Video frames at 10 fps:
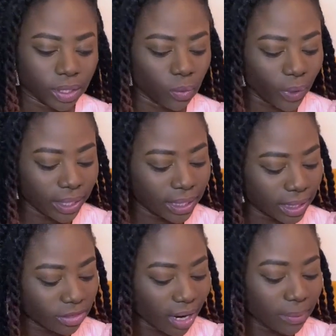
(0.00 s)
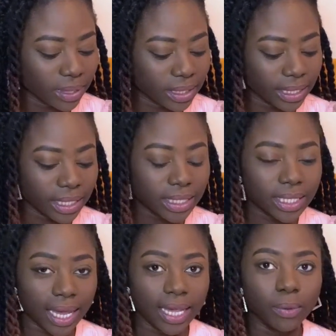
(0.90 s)
So when they described this, they did
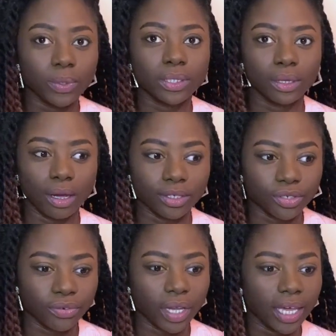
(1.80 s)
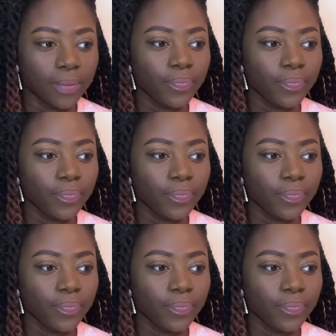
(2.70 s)
say it was luxury,